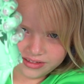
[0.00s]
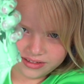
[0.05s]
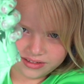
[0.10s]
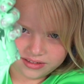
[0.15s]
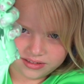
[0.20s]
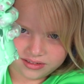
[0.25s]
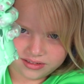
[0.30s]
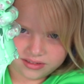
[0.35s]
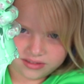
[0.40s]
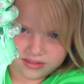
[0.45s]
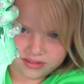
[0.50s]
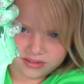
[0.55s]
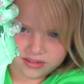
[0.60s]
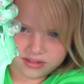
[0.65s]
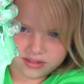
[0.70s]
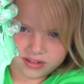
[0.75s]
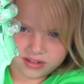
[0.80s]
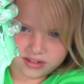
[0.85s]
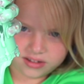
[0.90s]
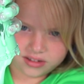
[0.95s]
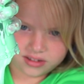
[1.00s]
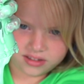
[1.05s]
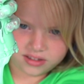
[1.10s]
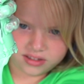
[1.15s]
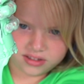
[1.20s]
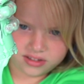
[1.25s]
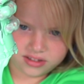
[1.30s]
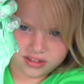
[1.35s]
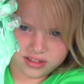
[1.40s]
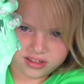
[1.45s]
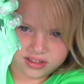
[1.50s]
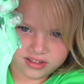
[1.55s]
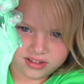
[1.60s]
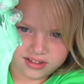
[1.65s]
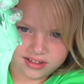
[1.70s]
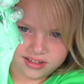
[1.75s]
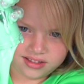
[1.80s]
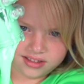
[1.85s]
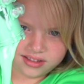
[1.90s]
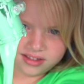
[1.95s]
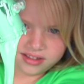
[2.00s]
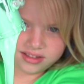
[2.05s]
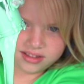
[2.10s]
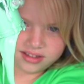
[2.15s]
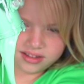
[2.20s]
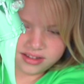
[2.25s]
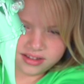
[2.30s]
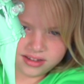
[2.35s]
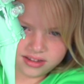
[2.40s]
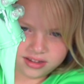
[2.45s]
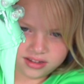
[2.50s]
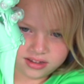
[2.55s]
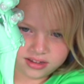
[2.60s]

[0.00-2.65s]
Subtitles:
No one is speaking in this clip.